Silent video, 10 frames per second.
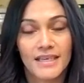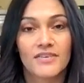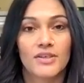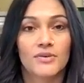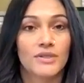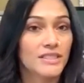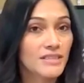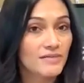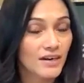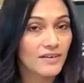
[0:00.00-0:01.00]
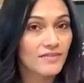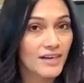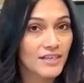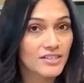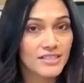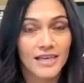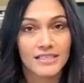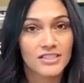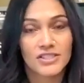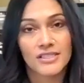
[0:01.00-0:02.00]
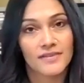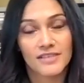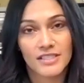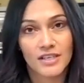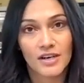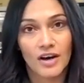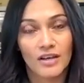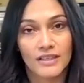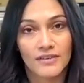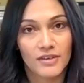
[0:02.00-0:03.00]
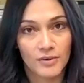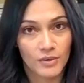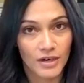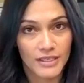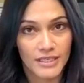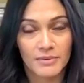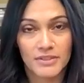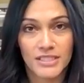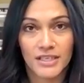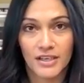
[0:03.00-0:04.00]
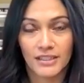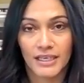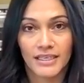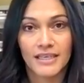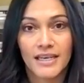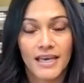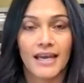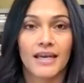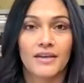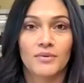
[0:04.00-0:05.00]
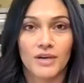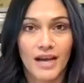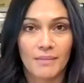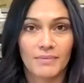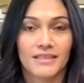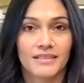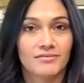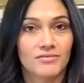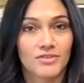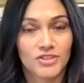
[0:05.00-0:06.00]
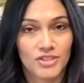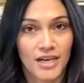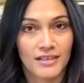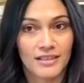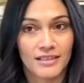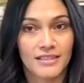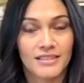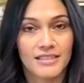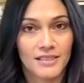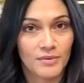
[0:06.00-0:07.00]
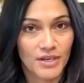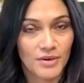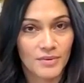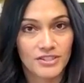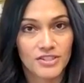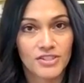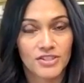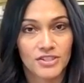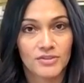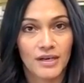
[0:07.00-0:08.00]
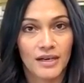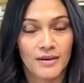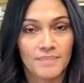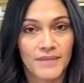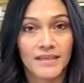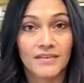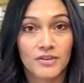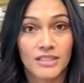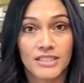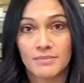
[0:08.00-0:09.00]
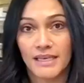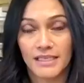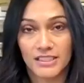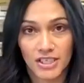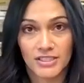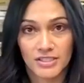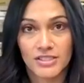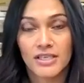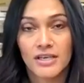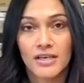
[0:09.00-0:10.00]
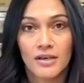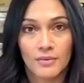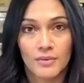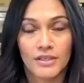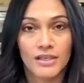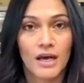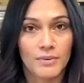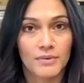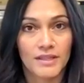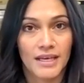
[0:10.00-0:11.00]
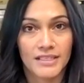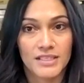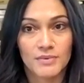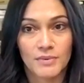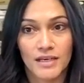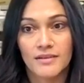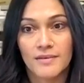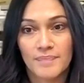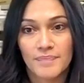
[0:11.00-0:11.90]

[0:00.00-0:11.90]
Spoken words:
If you need to verify your status, just give us a call if you aren't able to get online, and we're happy to check, see where you're registered, and if you need to make any changes, we'll help you with that as well.